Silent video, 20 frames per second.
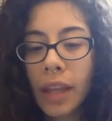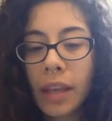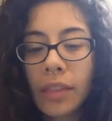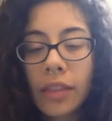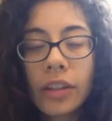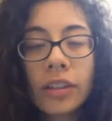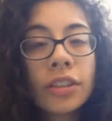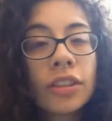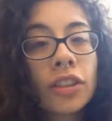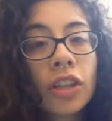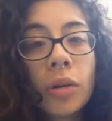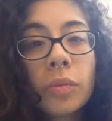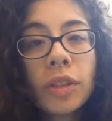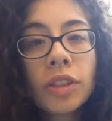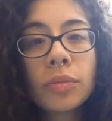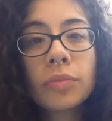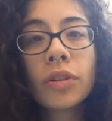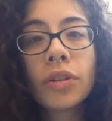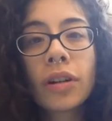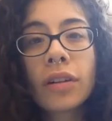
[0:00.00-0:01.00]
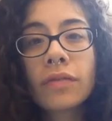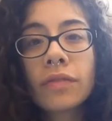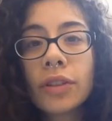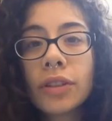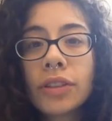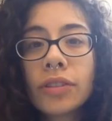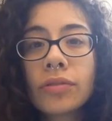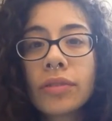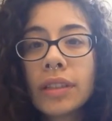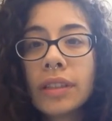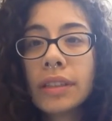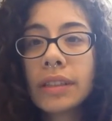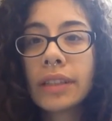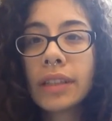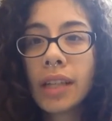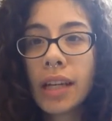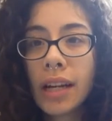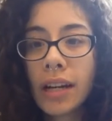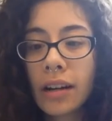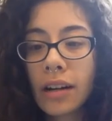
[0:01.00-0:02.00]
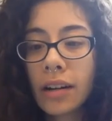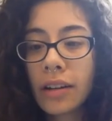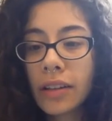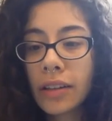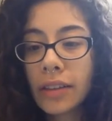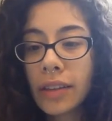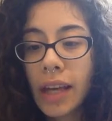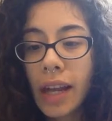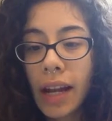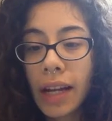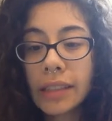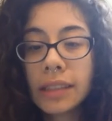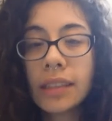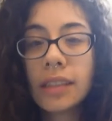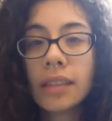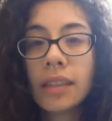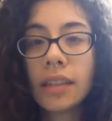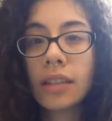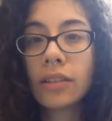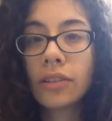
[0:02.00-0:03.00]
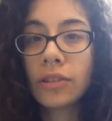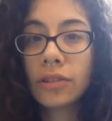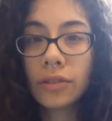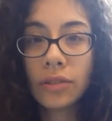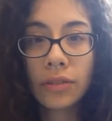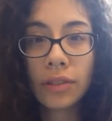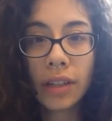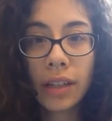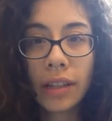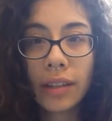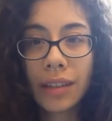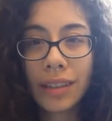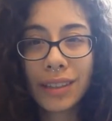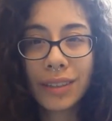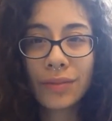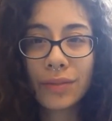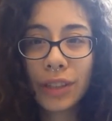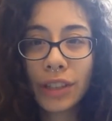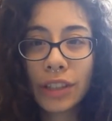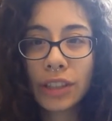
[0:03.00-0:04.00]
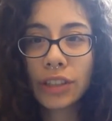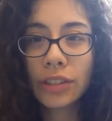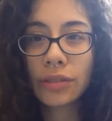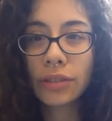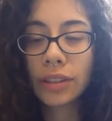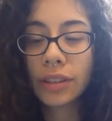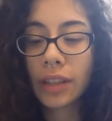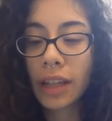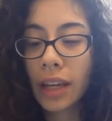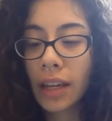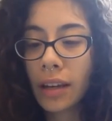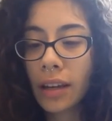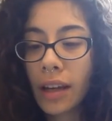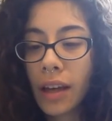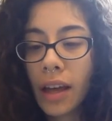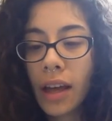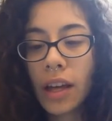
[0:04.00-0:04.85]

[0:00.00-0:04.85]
There's so much more in Voltairine de Cleyre that I didn't include in this very short thing.